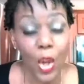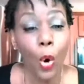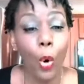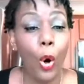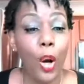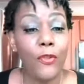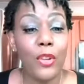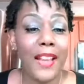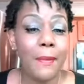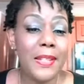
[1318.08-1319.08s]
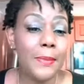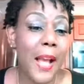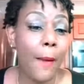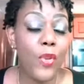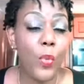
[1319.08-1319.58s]
Or if you like me,
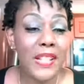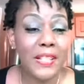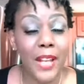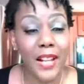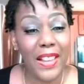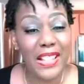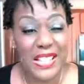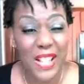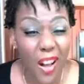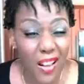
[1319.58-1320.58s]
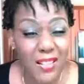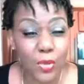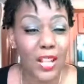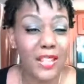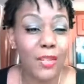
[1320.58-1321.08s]
sometimes you want some kind of like sauce, you
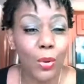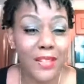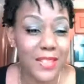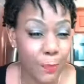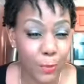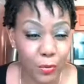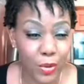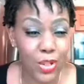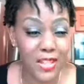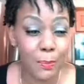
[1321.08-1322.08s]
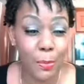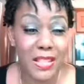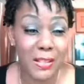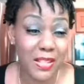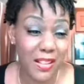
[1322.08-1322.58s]
can do a dip where you can dip them in
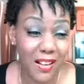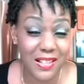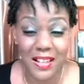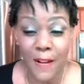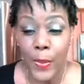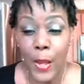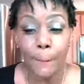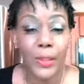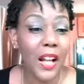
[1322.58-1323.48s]
some sauce. But